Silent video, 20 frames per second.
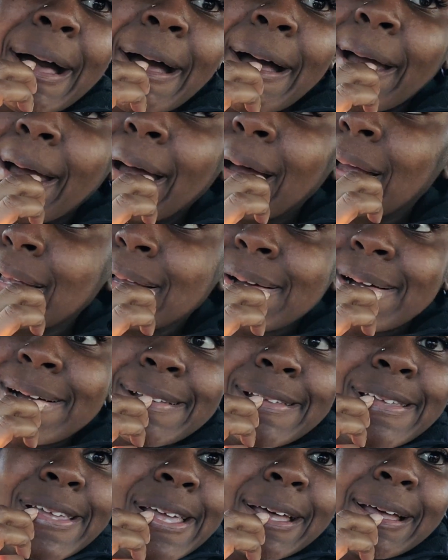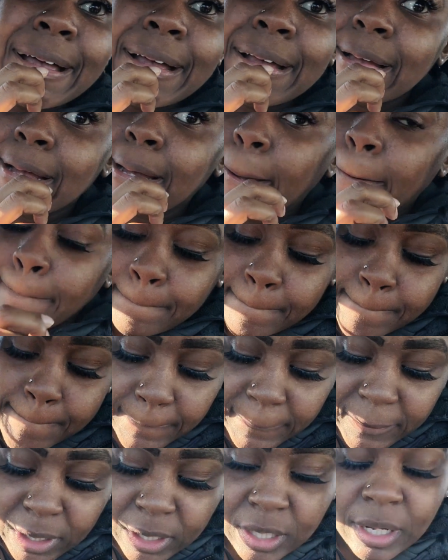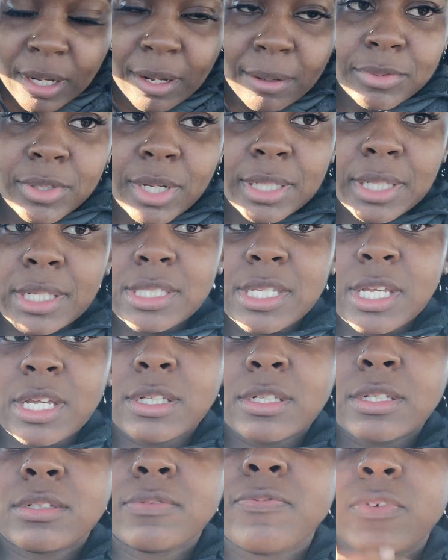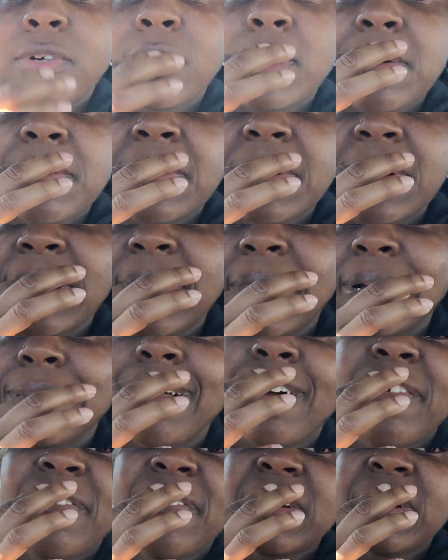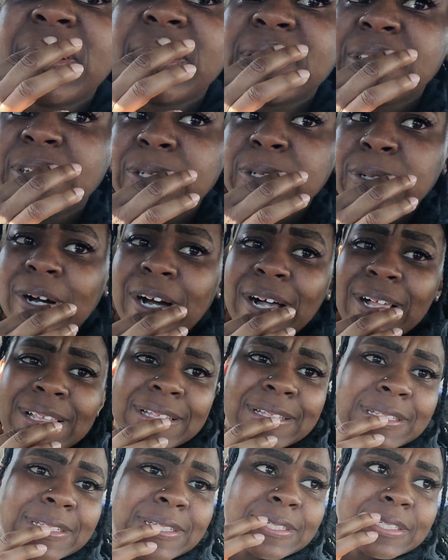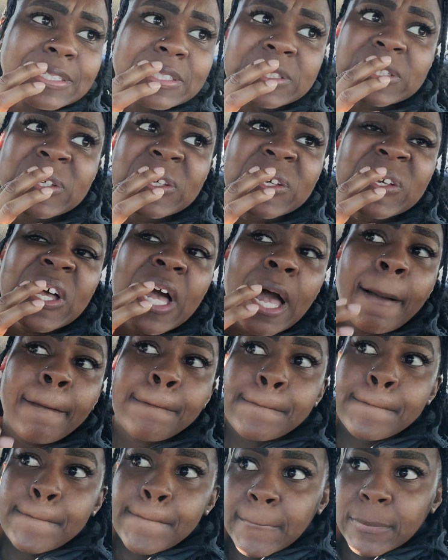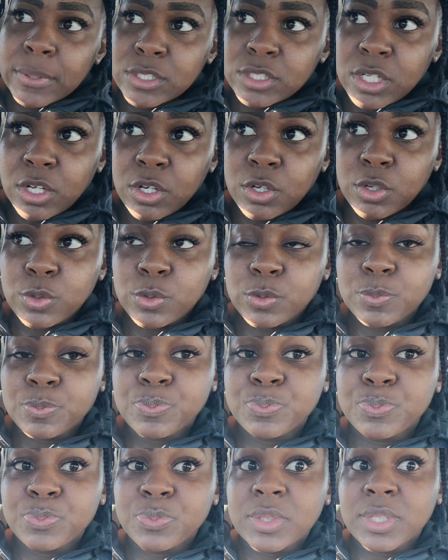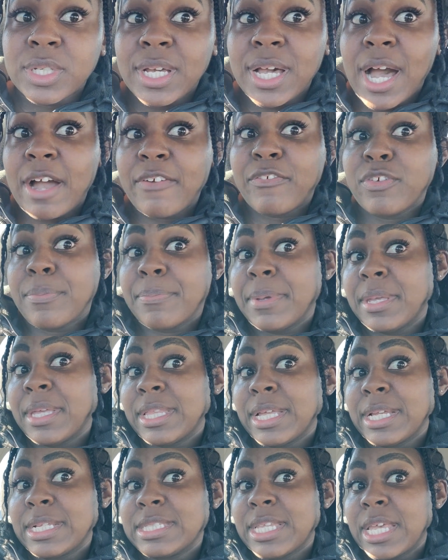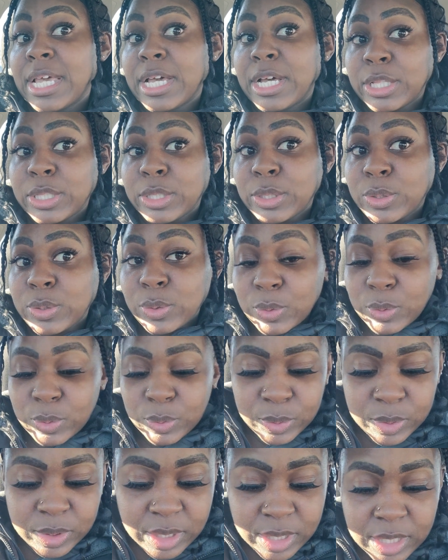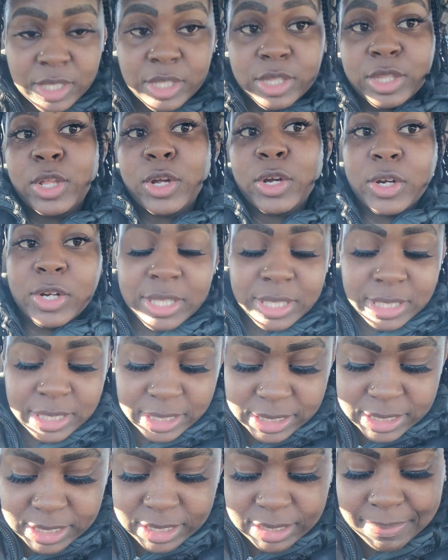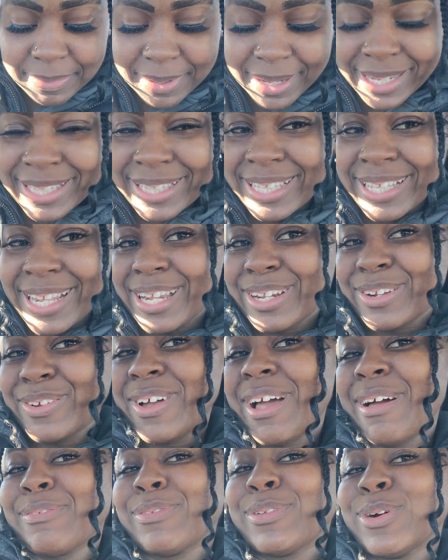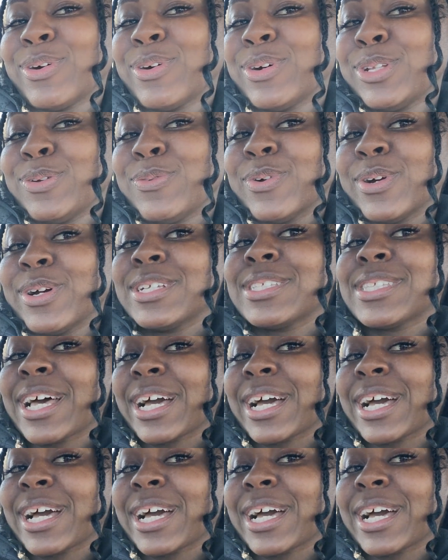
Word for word: I have no idea. I'm trying not to take forever. And I figured to do all of this. So, God forbid they take a little longer than expected. I don't have to go anywhere else.